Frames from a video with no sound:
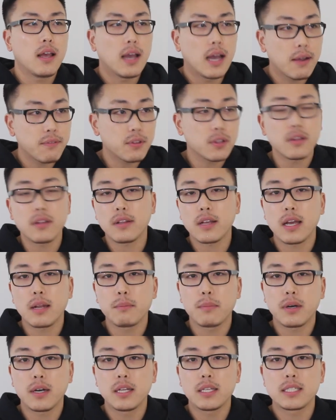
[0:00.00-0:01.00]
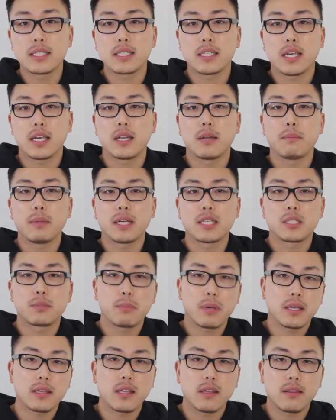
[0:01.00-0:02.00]
after the nine months, it can be
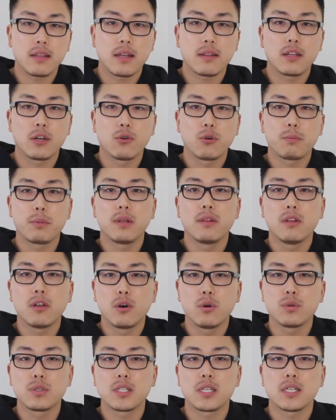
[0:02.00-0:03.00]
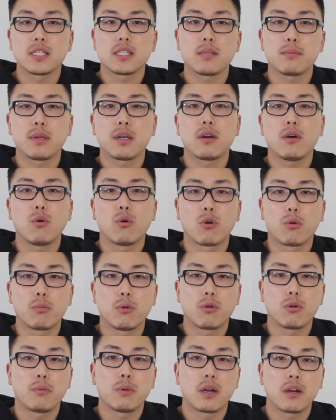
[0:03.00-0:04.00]
expected that there would be no systemic hormonal